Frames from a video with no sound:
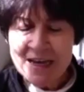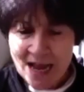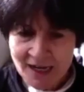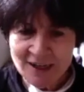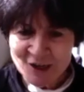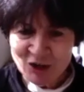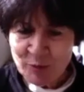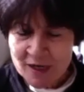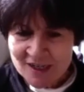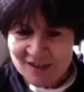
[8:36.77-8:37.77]
and large
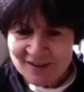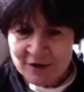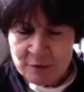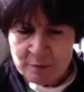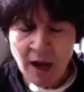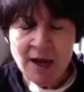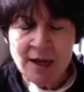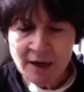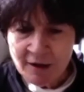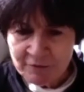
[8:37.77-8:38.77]
paintings too, but I
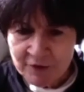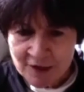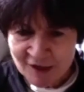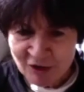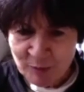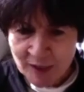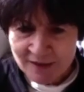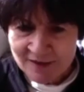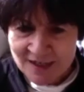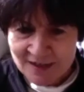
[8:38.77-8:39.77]
love the large
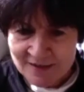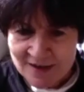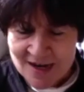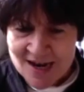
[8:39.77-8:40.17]
paintings.